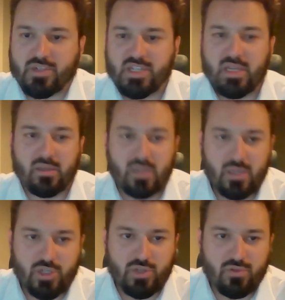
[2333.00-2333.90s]
seeing
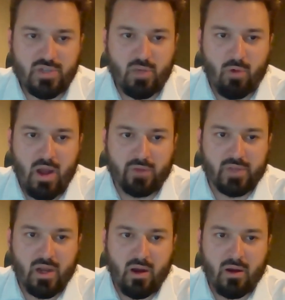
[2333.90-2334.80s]
the issues that were
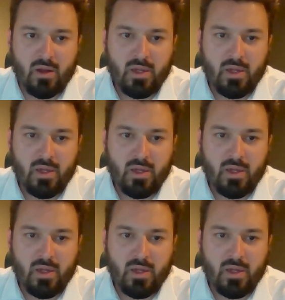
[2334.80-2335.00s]
out there.